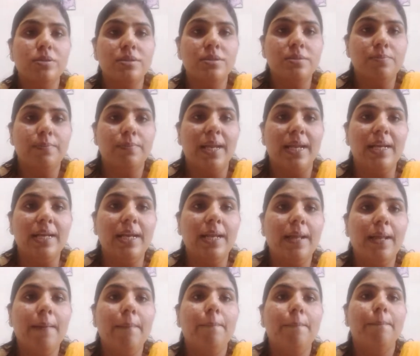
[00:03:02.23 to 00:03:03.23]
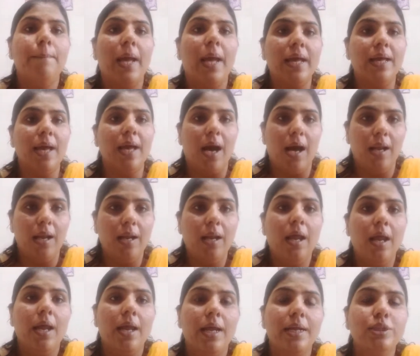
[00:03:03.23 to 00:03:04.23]
mainly Bengal,
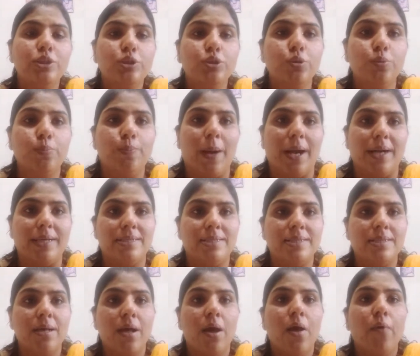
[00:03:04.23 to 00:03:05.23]
in two parts.